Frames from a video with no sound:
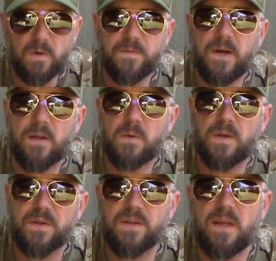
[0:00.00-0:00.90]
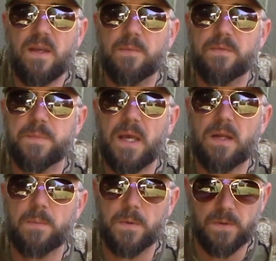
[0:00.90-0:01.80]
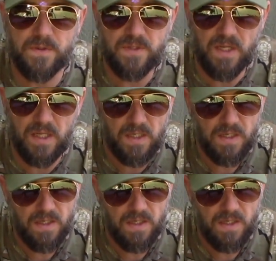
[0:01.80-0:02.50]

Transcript: to follow on the theme of paddleboarding today.